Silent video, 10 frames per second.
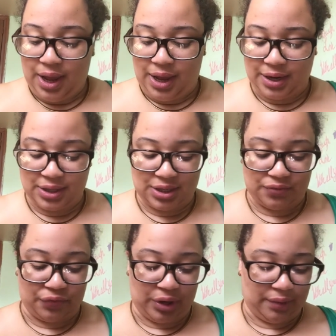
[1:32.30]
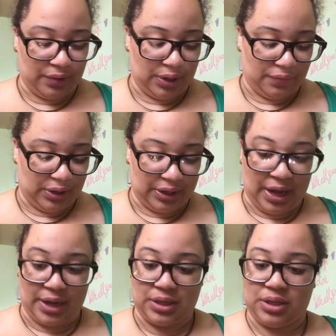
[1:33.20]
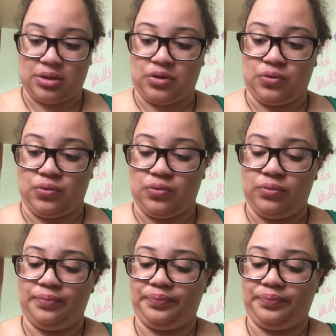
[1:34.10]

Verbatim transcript: and it's really really really nice too